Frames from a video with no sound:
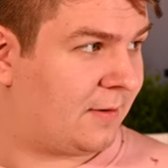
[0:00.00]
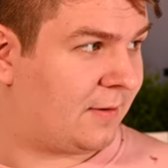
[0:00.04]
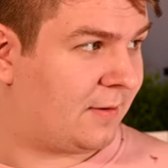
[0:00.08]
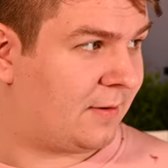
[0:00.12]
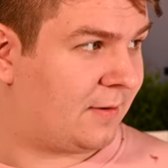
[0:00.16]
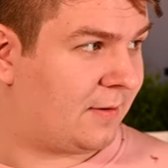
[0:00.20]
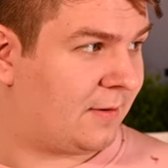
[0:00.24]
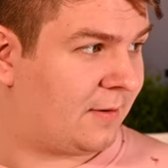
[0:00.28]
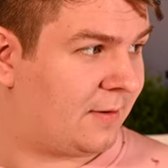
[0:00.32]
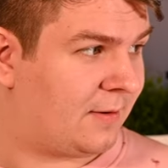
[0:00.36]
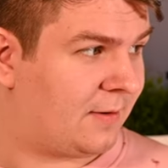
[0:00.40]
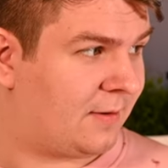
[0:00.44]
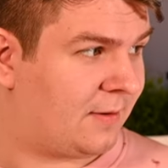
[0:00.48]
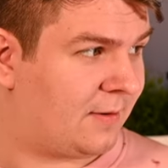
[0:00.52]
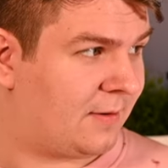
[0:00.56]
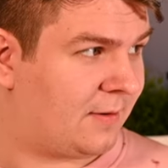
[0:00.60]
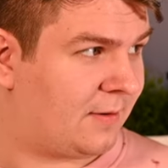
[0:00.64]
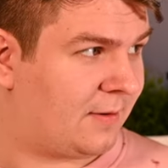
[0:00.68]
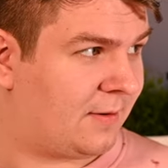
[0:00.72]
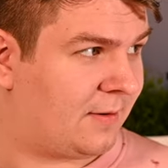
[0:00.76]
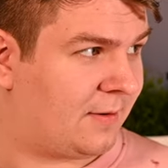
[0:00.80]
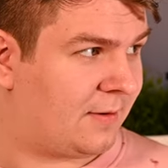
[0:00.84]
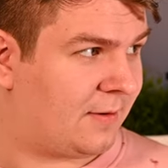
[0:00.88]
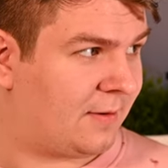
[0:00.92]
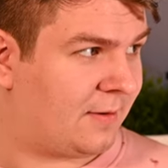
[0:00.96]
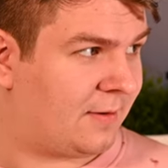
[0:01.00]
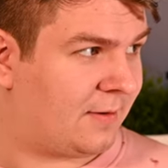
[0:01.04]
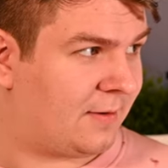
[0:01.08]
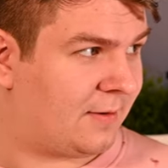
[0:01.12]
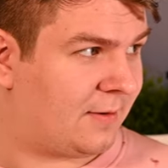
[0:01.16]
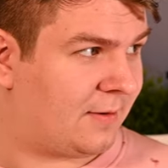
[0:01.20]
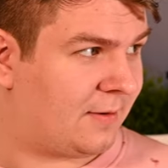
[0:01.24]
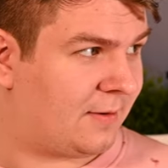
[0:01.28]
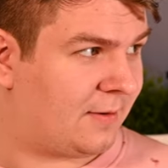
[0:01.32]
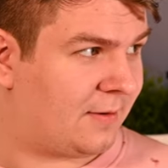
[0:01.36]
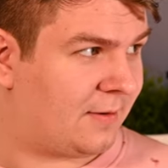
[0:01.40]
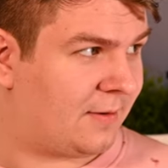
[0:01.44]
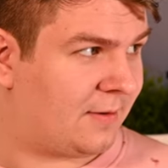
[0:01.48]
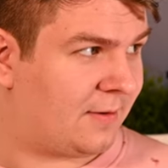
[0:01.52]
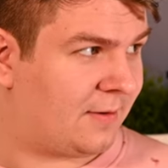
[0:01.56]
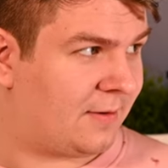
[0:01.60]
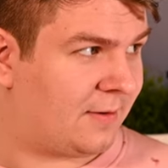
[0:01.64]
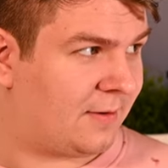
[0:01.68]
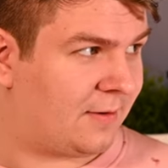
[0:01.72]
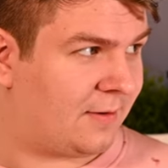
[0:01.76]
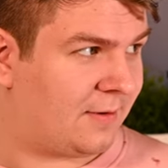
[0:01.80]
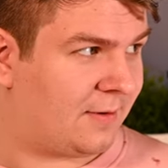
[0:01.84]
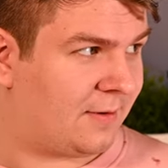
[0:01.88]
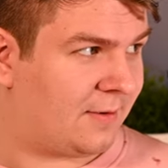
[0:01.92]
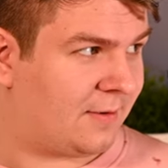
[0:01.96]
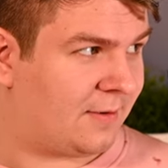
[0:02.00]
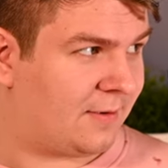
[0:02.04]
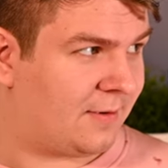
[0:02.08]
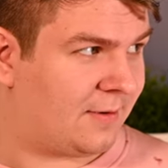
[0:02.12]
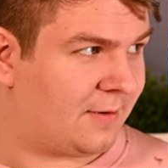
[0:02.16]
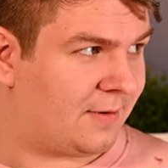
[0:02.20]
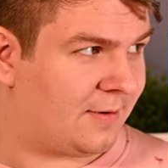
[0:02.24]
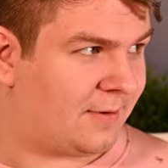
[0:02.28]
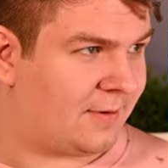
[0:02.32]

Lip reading: This person isn't speaking.